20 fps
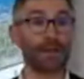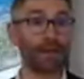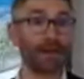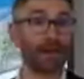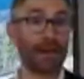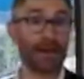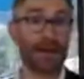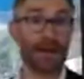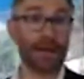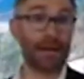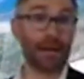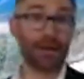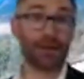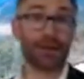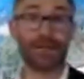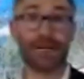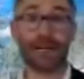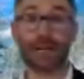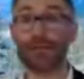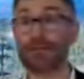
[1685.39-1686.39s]
The
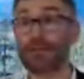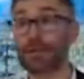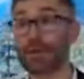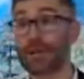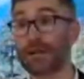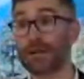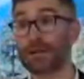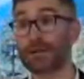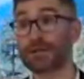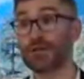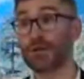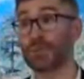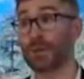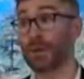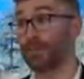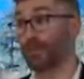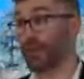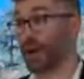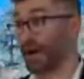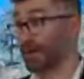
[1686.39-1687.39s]
current California
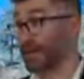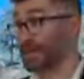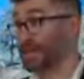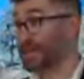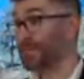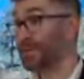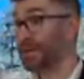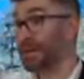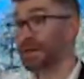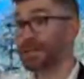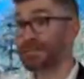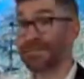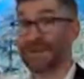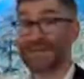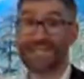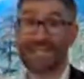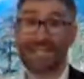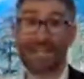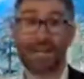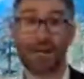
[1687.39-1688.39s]
Consumer Privacy Bill is
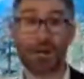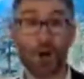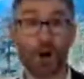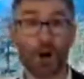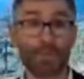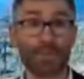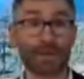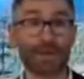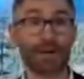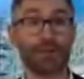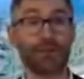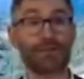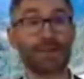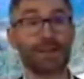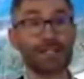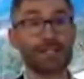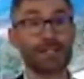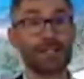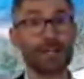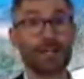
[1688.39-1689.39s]
basically a copy of
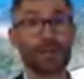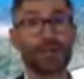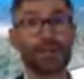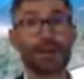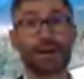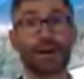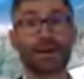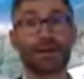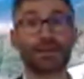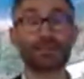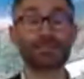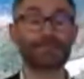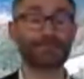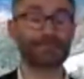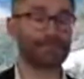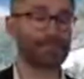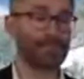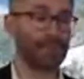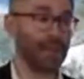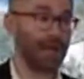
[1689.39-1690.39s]
the GDPR.
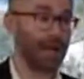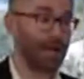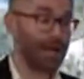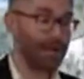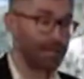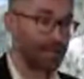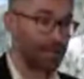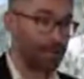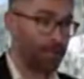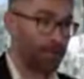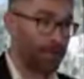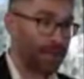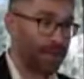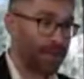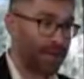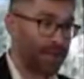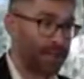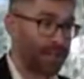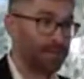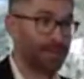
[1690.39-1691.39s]
So we
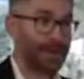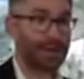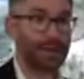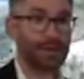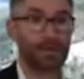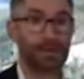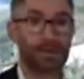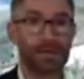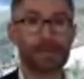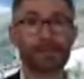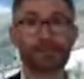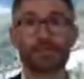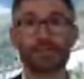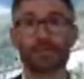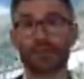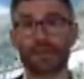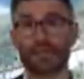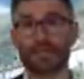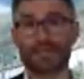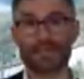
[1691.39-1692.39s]
can expect good things
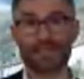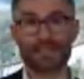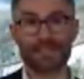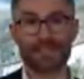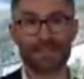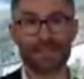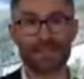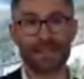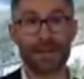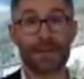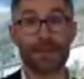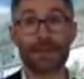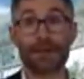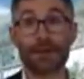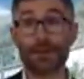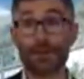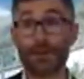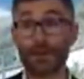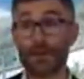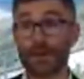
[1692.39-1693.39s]
from Brussels. And
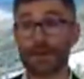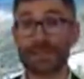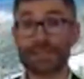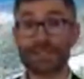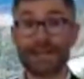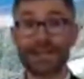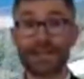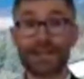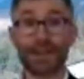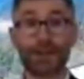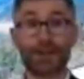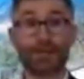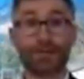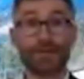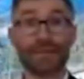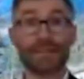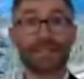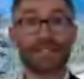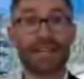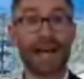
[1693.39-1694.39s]
the good thing is that a lot
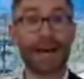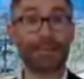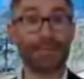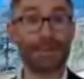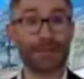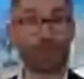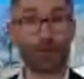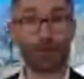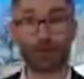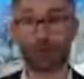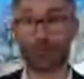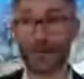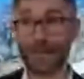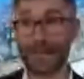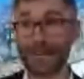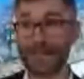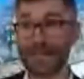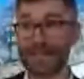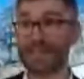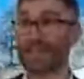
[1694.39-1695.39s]
of things happened
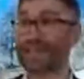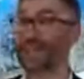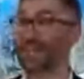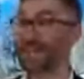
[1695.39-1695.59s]
already.